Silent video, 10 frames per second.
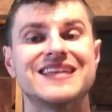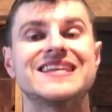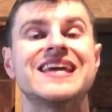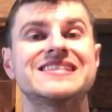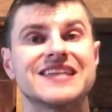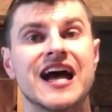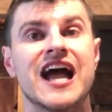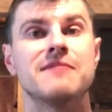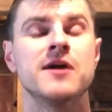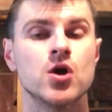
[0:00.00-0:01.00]
It takes
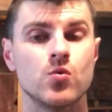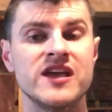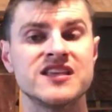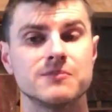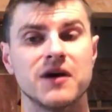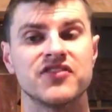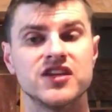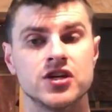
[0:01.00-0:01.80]
time, weeks, months,